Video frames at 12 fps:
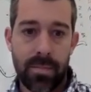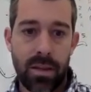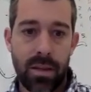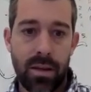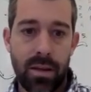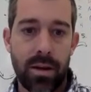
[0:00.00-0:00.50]

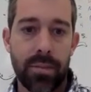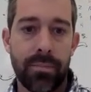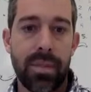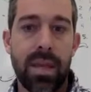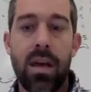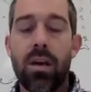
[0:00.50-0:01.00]
All right,
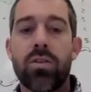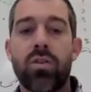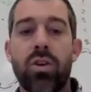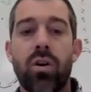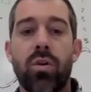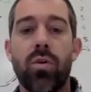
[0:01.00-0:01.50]

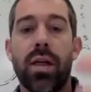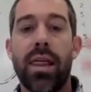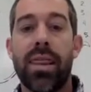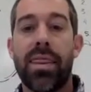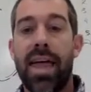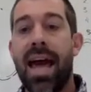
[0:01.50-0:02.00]
so
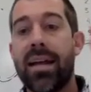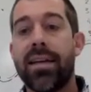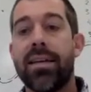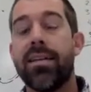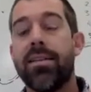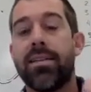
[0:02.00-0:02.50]
that
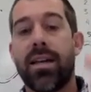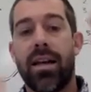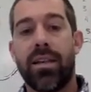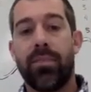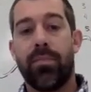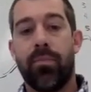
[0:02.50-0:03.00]
is kind
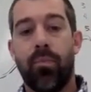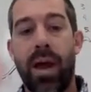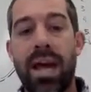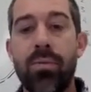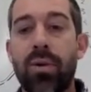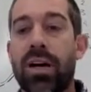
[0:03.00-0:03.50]
of the
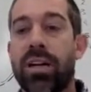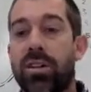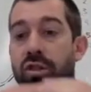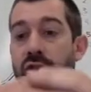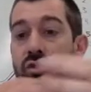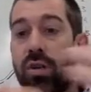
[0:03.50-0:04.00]
way we're going to
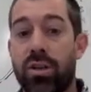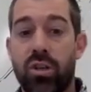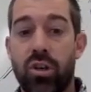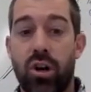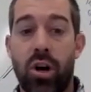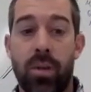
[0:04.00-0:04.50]

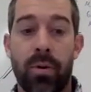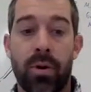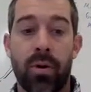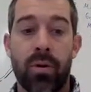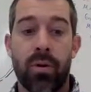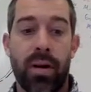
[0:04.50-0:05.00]
structure our
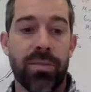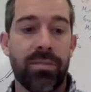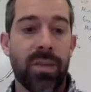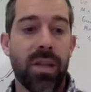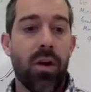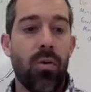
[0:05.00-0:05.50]
progression.
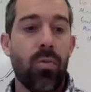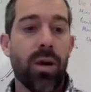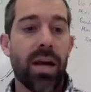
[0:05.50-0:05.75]
When I